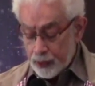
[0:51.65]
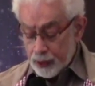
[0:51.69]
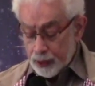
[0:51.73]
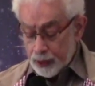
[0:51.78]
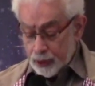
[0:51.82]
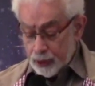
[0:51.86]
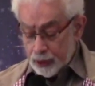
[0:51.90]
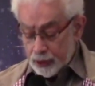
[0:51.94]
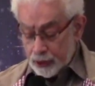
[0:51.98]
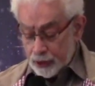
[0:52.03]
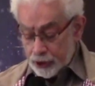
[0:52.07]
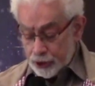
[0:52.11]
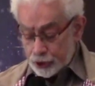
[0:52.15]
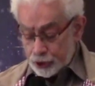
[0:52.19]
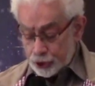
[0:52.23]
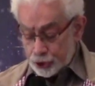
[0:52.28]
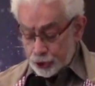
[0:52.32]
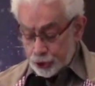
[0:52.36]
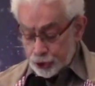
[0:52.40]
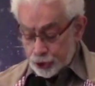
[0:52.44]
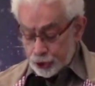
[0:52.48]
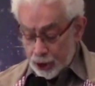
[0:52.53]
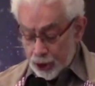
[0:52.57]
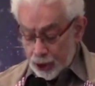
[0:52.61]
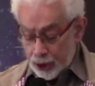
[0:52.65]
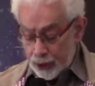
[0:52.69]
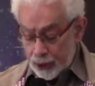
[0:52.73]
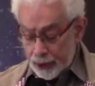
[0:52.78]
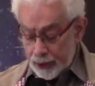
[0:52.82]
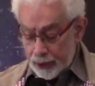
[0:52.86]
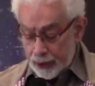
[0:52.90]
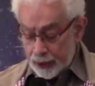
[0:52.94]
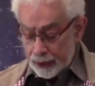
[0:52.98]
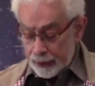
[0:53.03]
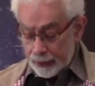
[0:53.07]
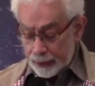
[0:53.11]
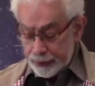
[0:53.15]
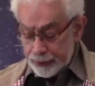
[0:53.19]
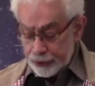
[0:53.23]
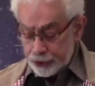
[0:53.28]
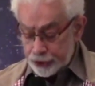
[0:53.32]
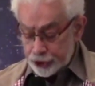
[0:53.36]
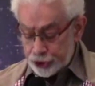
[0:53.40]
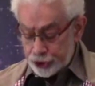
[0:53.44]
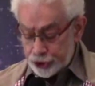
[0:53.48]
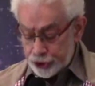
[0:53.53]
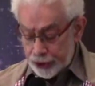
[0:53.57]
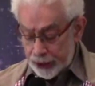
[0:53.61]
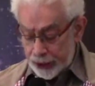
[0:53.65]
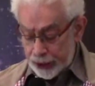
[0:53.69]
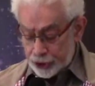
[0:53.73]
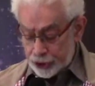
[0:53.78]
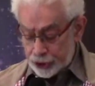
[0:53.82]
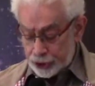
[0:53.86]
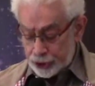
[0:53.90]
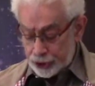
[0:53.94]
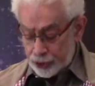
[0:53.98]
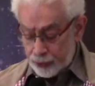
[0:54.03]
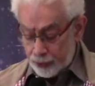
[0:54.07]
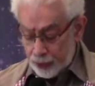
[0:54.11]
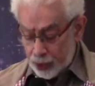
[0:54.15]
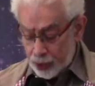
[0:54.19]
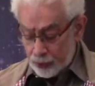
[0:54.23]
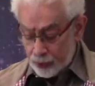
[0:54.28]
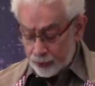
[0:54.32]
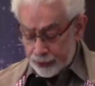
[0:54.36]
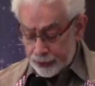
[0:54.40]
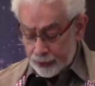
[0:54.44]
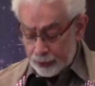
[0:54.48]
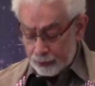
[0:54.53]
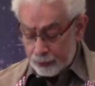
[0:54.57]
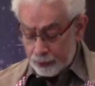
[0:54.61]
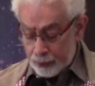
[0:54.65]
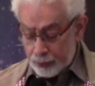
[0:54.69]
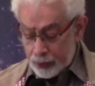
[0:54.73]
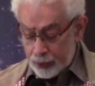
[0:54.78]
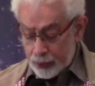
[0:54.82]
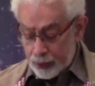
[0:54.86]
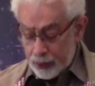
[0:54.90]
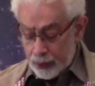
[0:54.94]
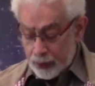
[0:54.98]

He is to tie a linen sash around him